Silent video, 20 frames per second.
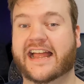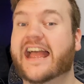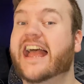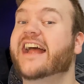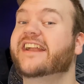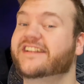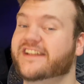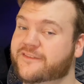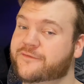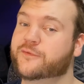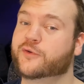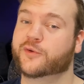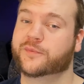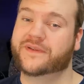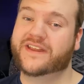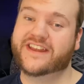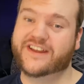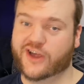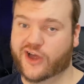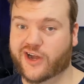And if we're
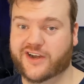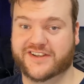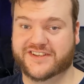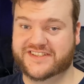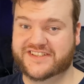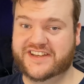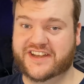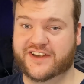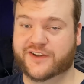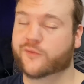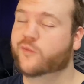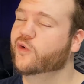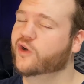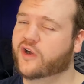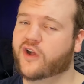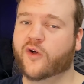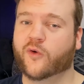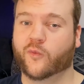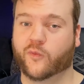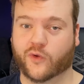being honest here, we're
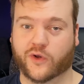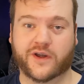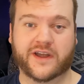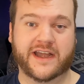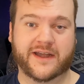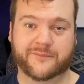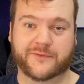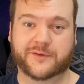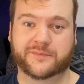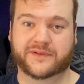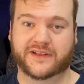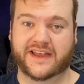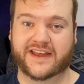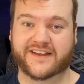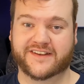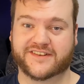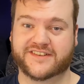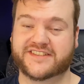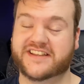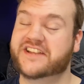all Warhammer
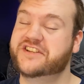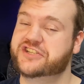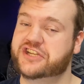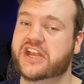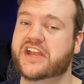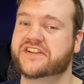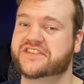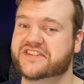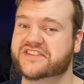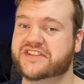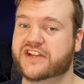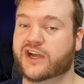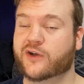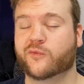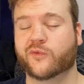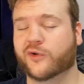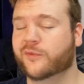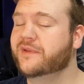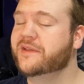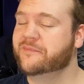players, and chances are
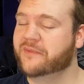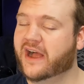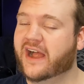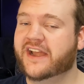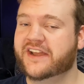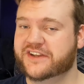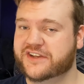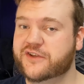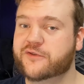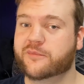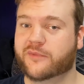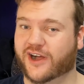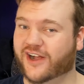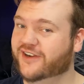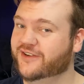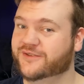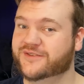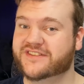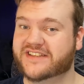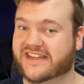we'll be buying new
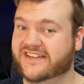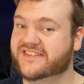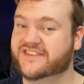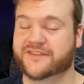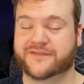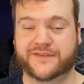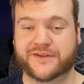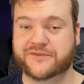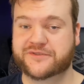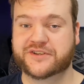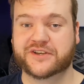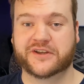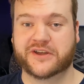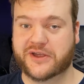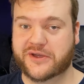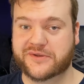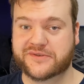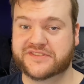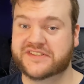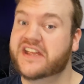models as the future
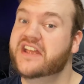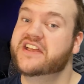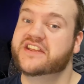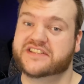goes,